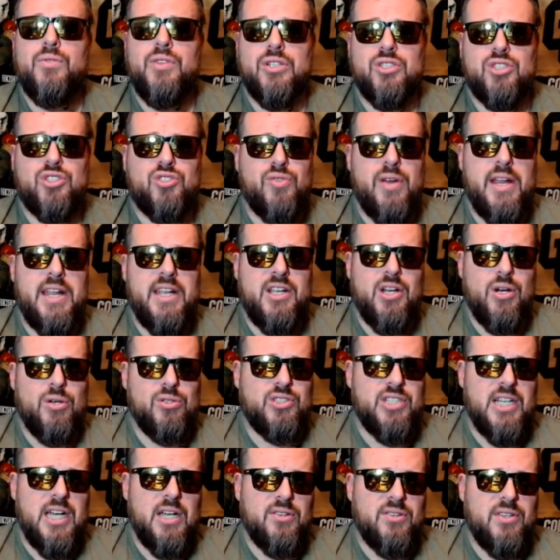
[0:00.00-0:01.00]
their strength
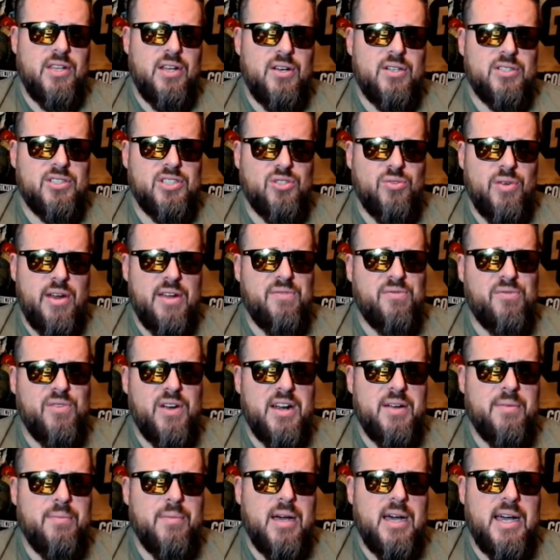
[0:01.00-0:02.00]
coach out there, is a great
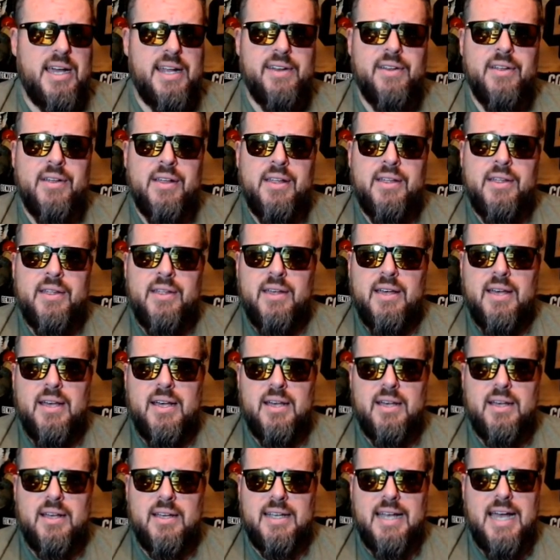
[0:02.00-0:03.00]
friend of mine,
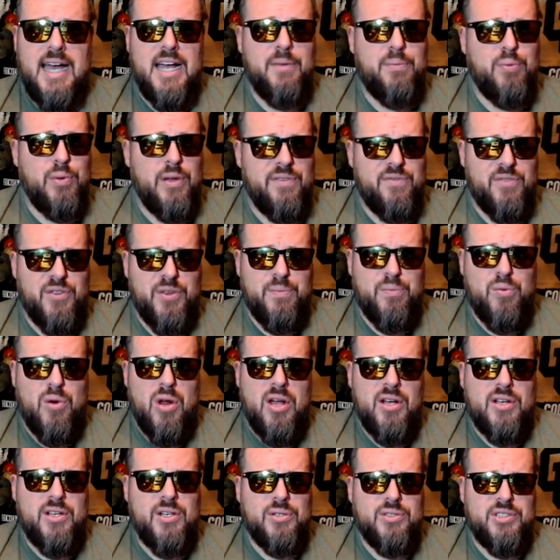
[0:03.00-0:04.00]
a guy who played for the
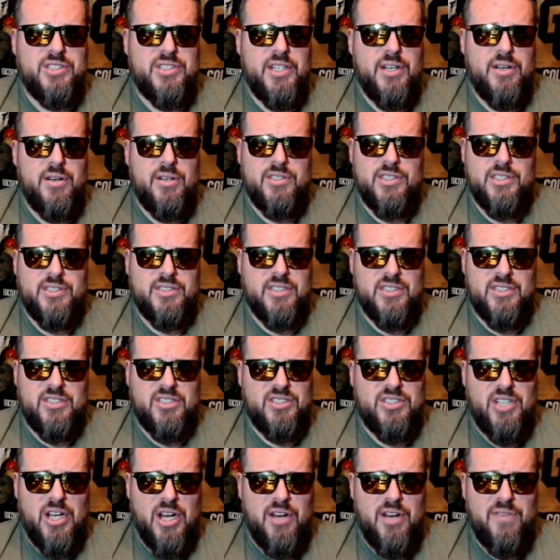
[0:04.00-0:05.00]
Broncos here and just a
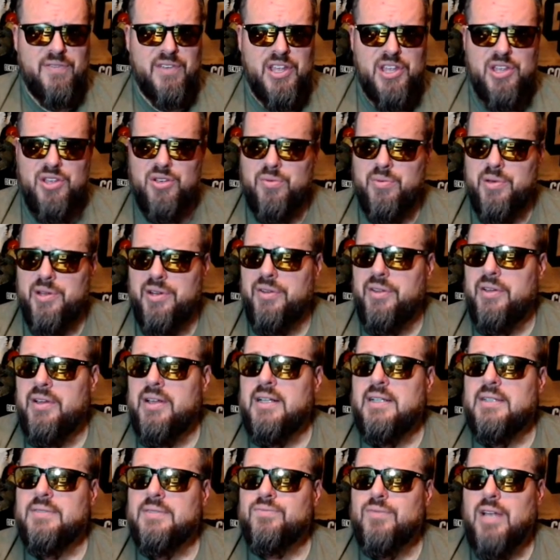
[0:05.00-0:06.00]
stud of a human.
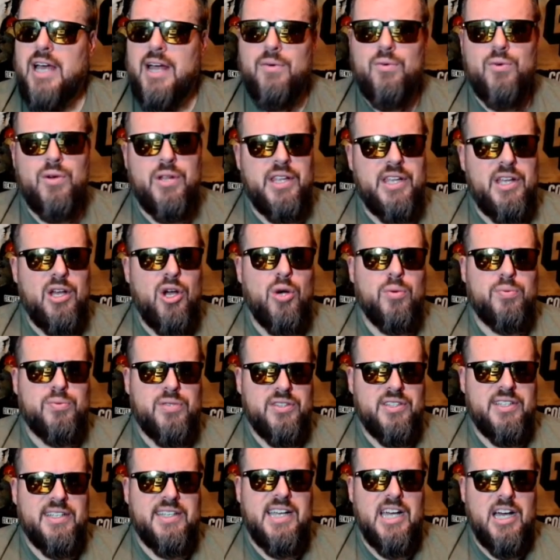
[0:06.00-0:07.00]
I really hope
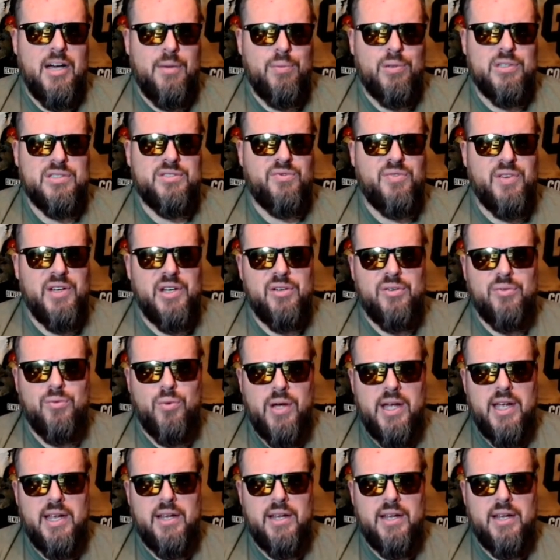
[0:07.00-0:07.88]
that the Cowboys figure